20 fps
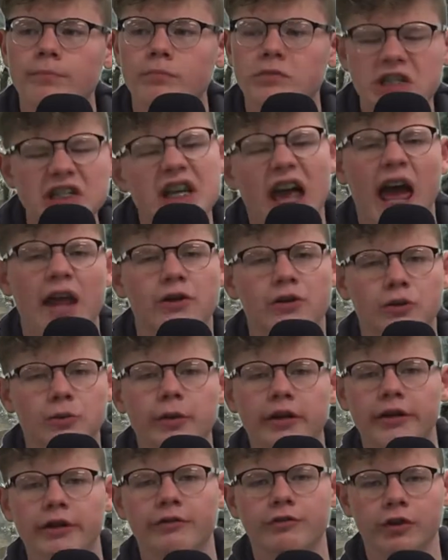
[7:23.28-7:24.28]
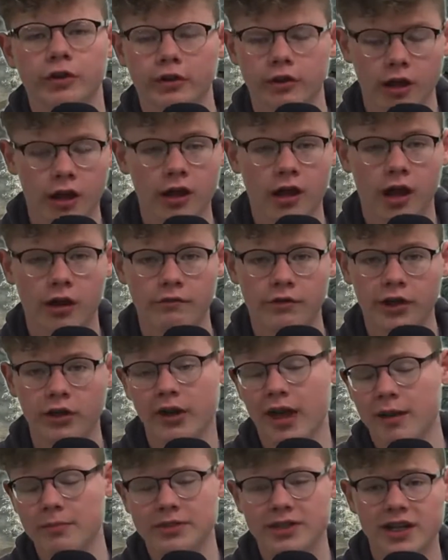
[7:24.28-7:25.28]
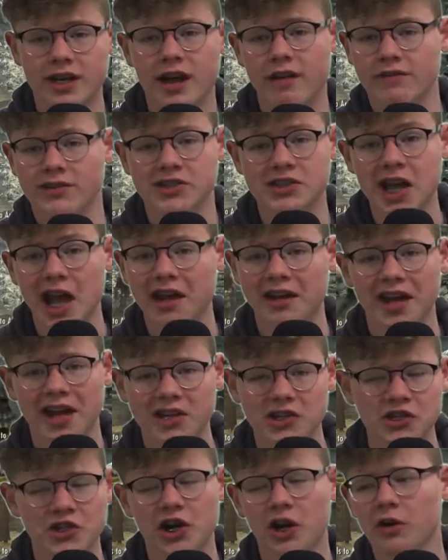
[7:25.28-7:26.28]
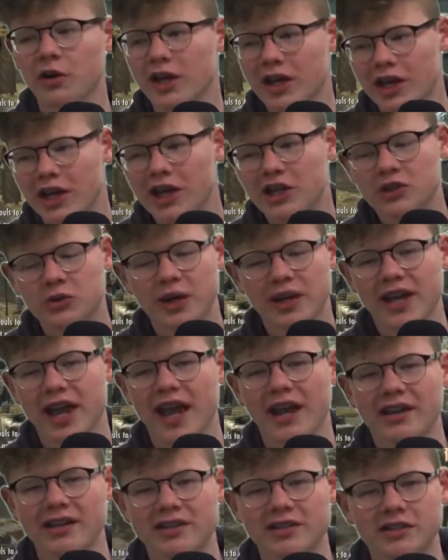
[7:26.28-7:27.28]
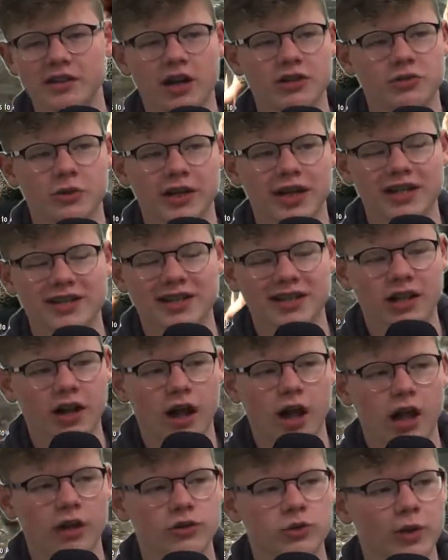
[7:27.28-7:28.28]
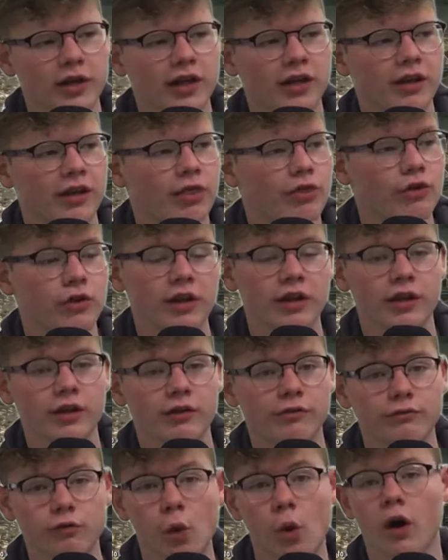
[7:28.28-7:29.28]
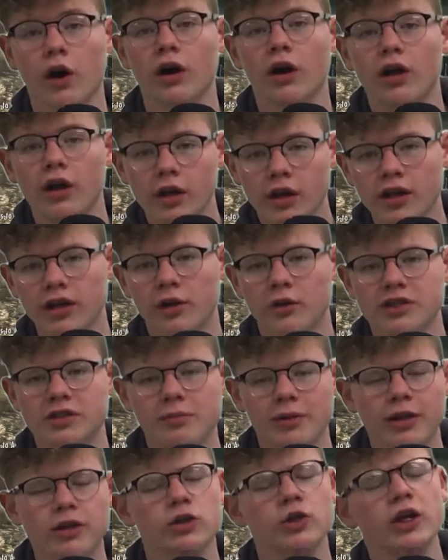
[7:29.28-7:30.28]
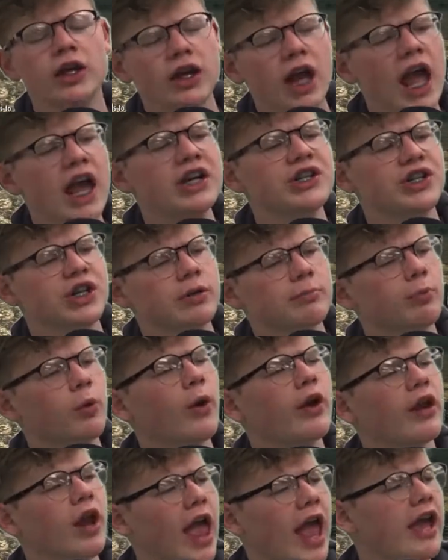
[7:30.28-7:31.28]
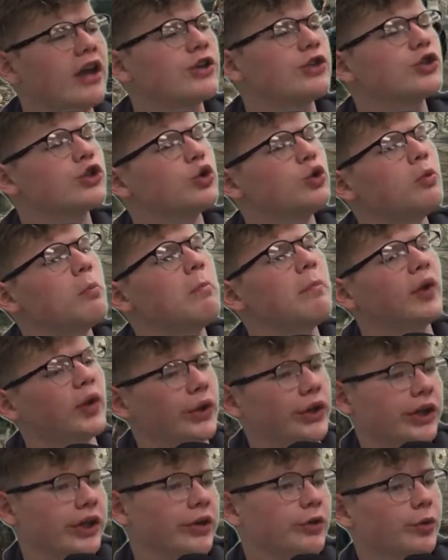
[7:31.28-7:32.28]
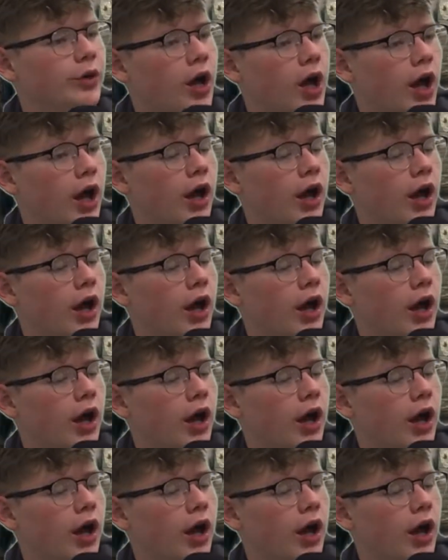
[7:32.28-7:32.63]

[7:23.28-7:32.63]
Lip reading: standard, really, for video games today in this day and age. 2034, it's going to be like, you need 18.82 million